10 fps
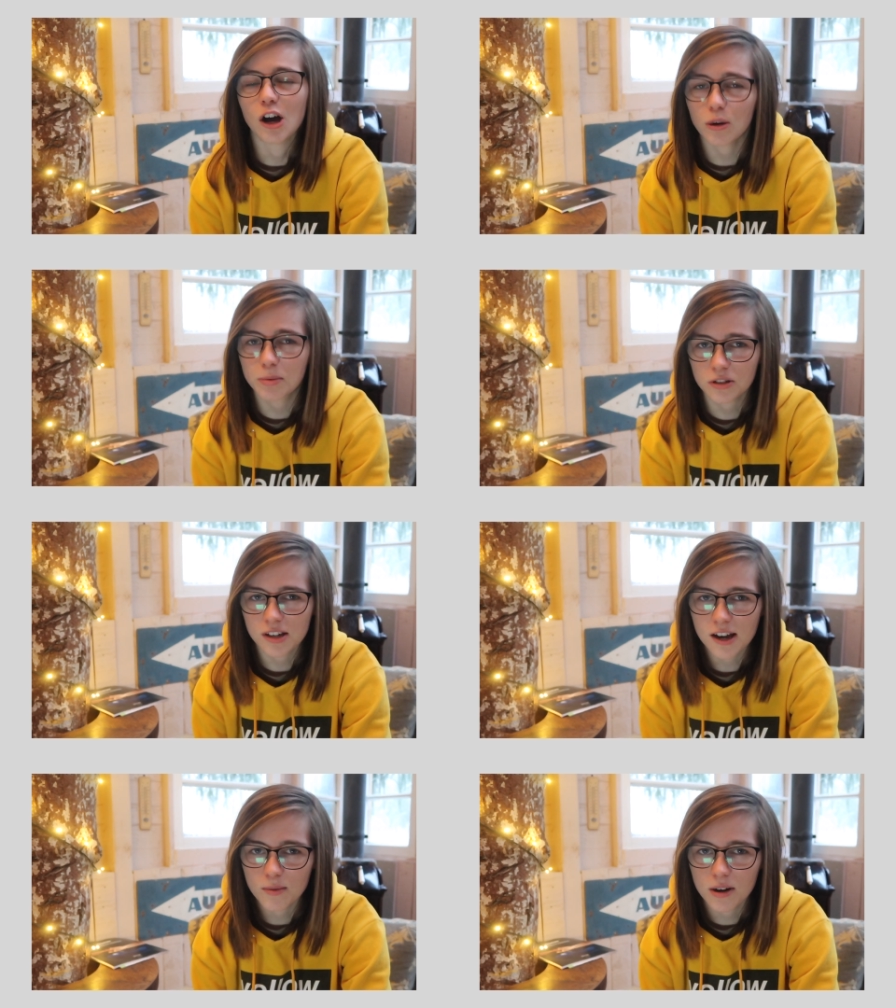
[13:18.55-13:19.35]
I hope you're
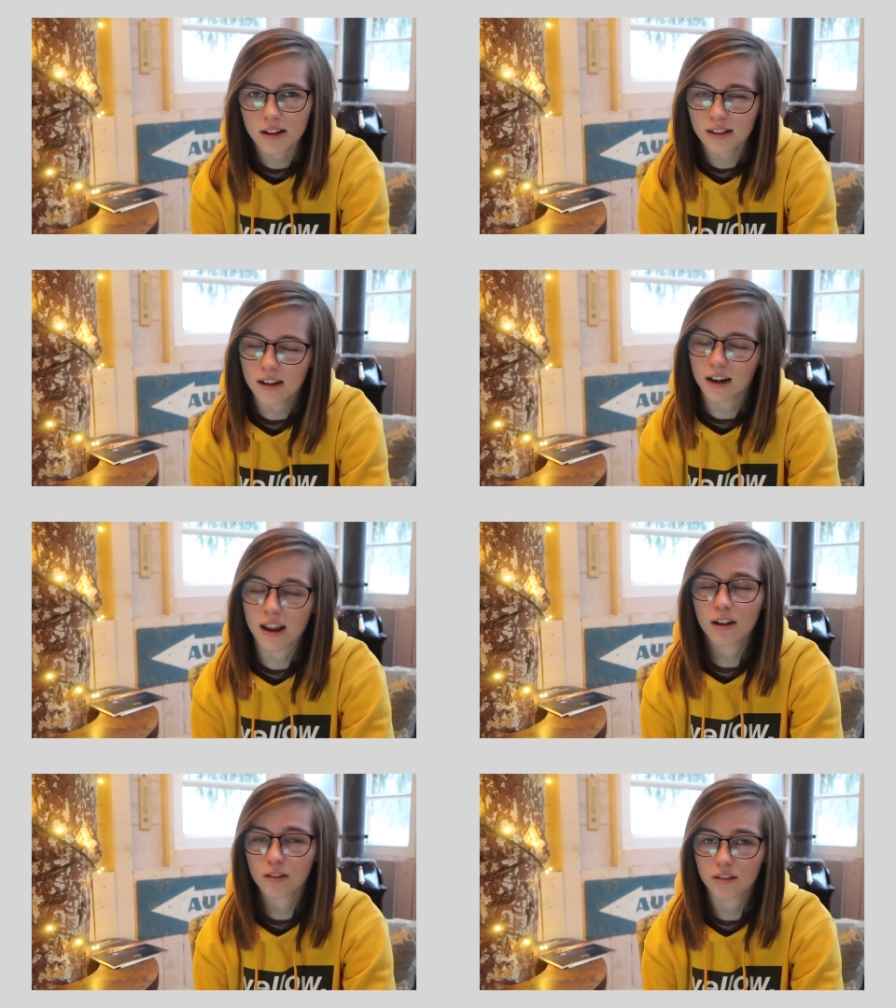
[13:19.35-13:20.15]
staying well and
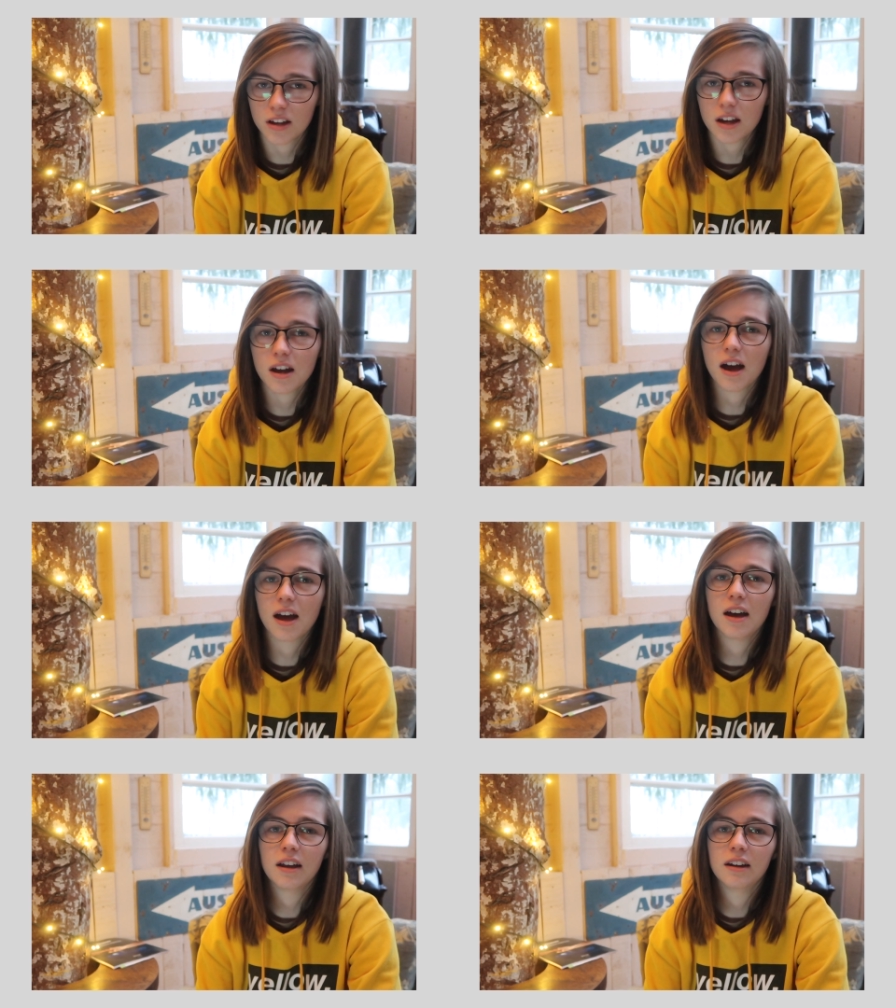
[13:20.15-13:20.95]
healthy,
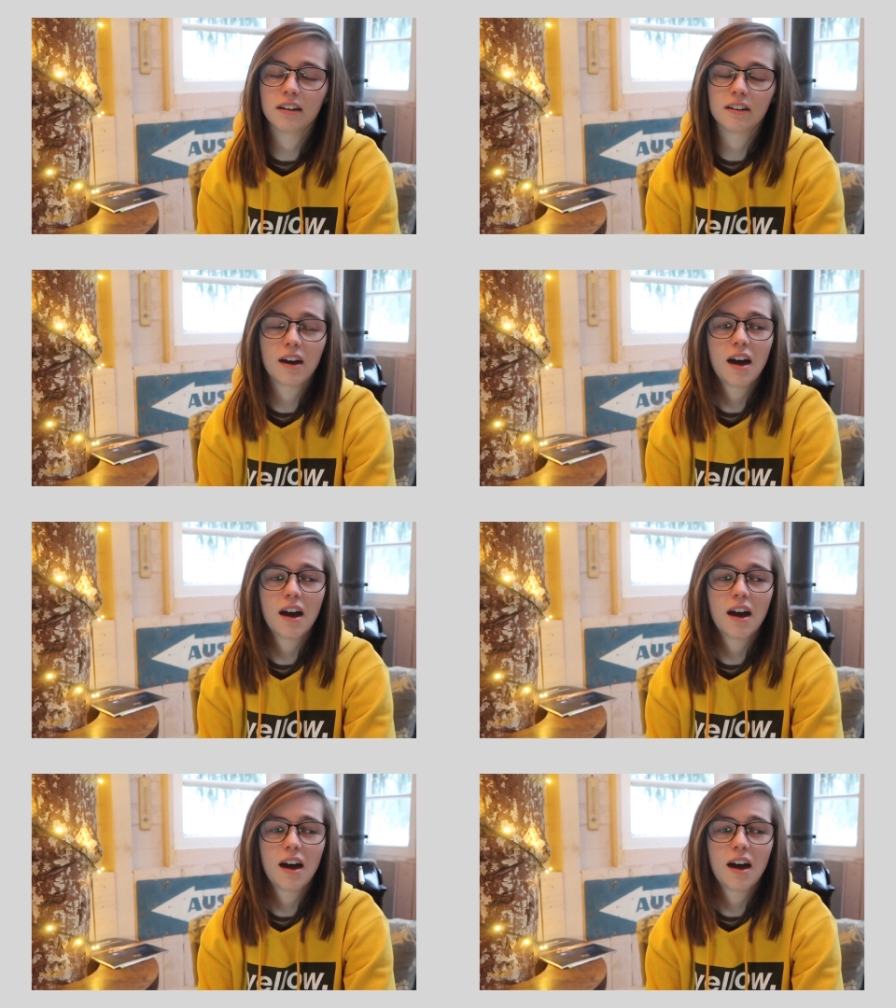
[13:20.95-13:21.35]
and